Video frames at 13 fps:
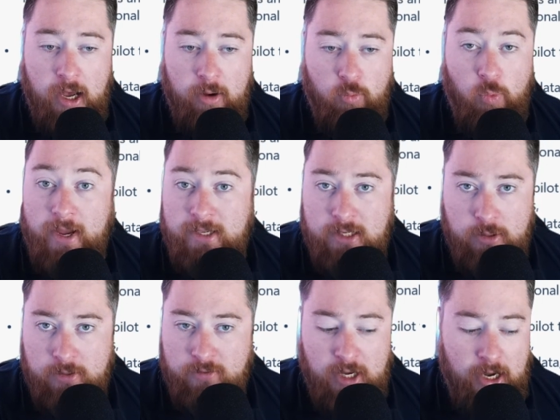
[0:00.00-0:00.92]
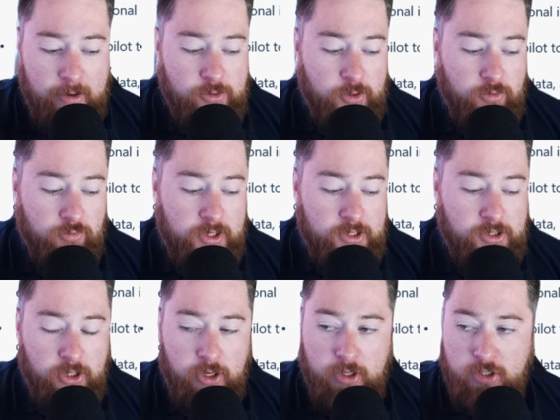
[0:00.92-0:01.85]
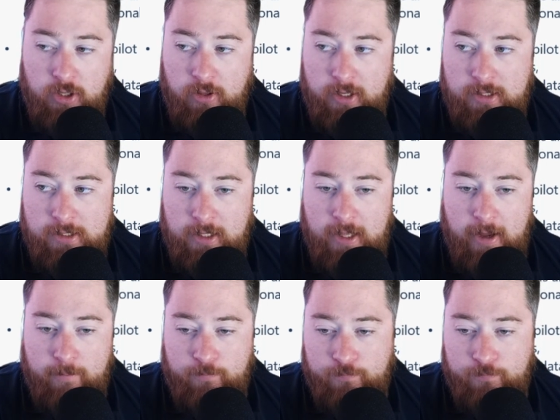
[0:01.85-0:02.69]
waste loads of time doing research and things like that.